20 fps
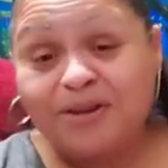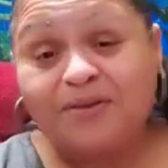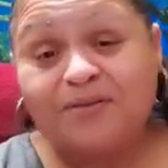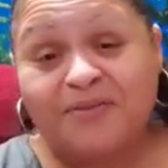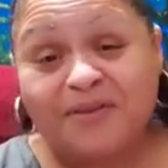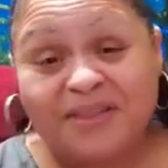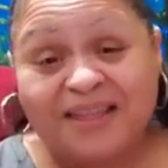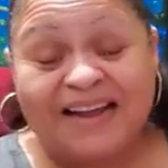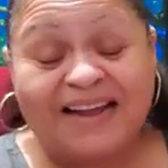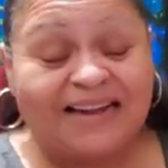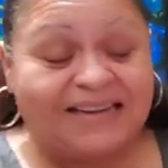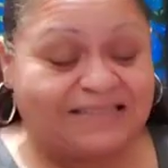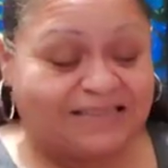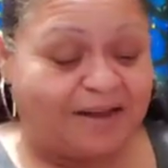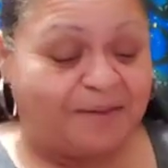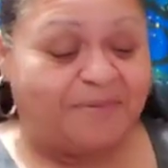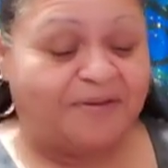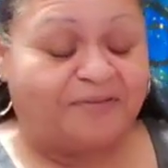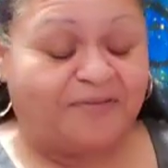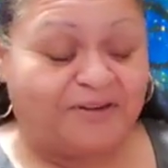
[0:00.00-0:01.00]
beautiful things
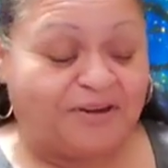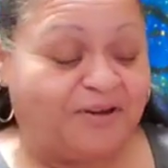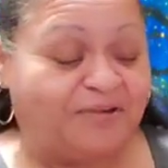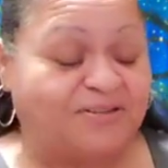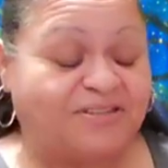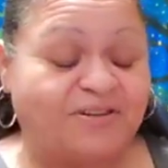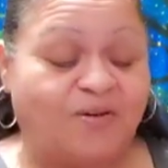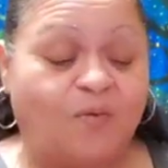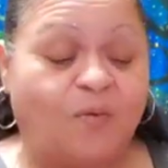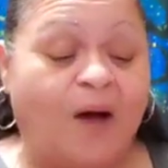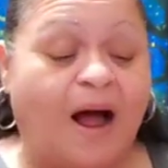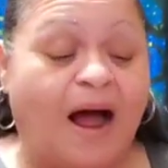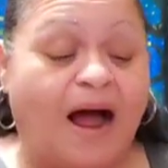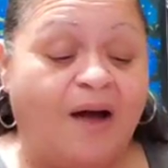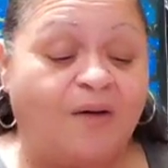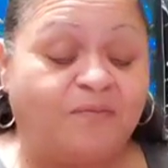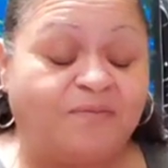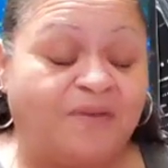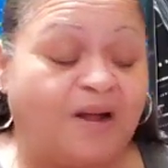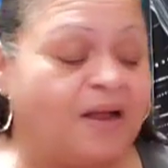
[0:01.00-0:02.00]
coming for you. So
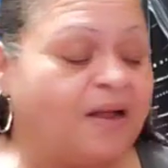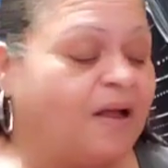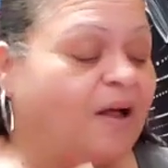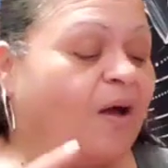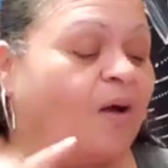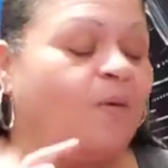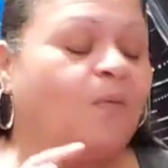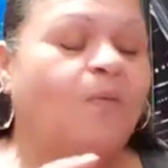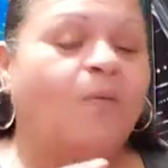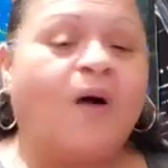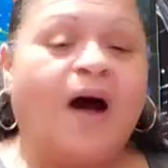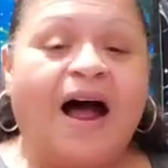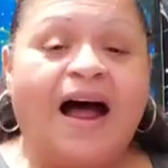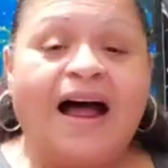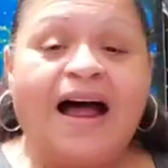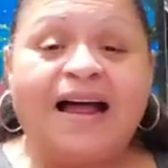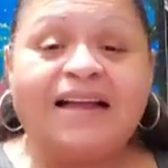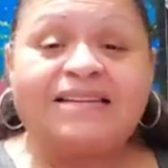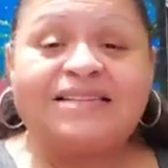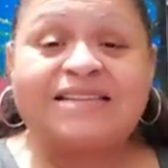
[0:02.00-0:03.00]
why,
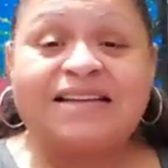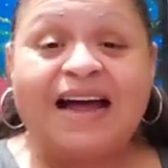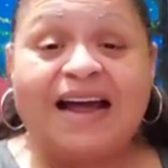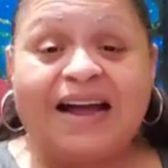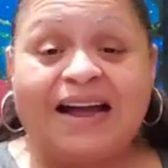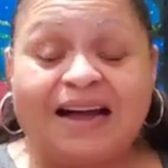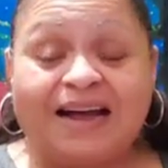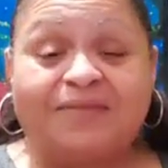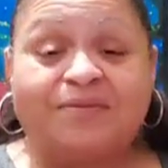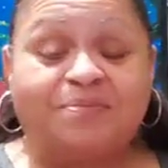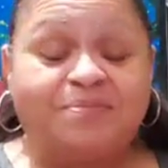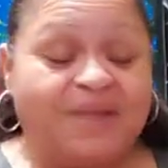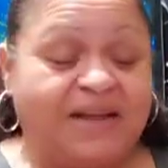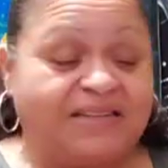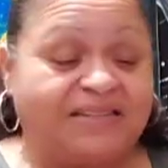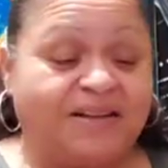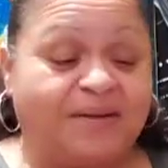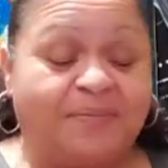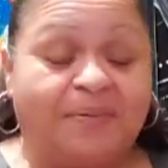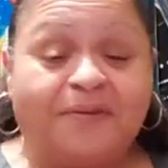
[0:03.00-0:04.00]
why take
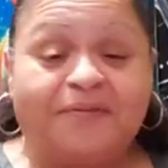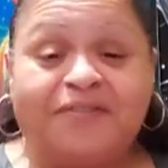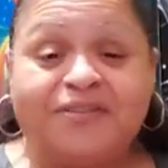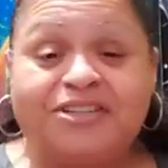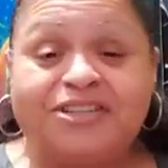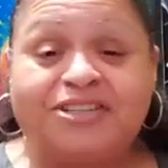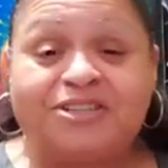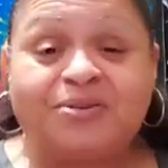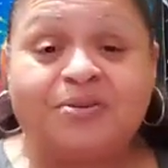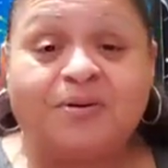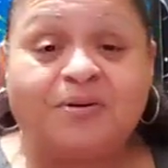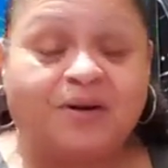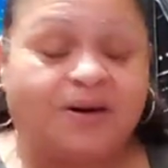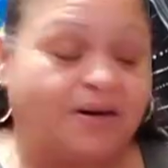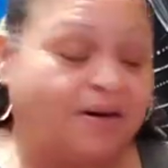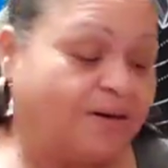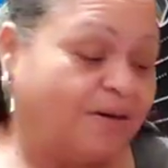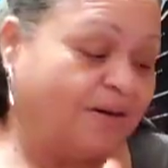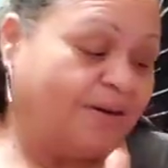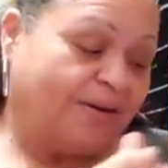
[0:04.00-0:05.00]
mess up a for
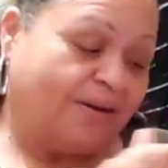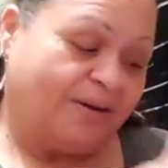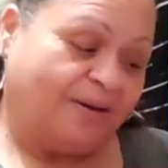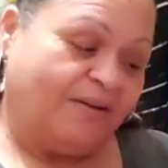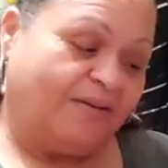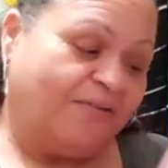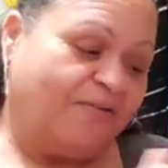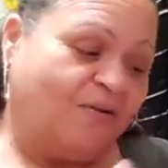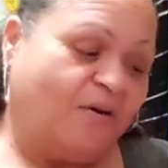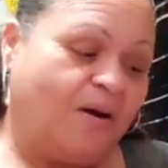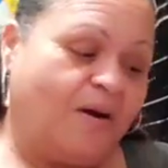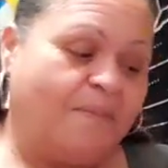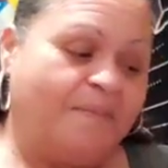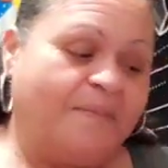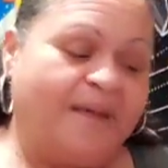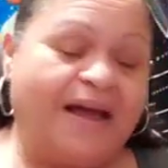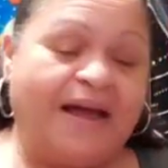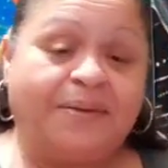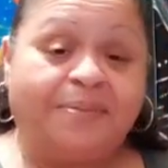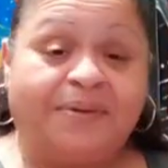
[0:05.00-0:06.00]
sure for a
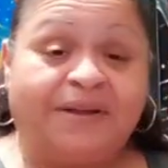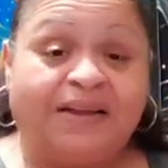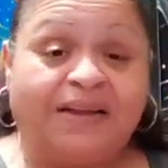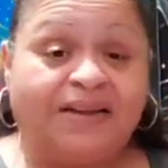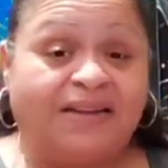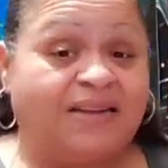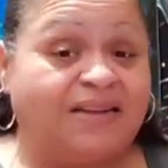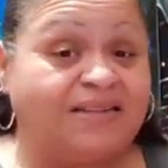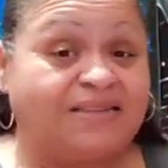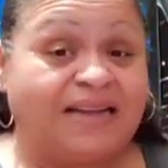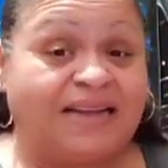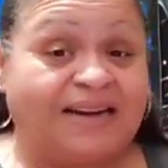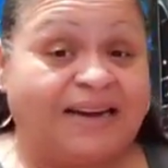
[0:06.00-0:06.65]
maybe. This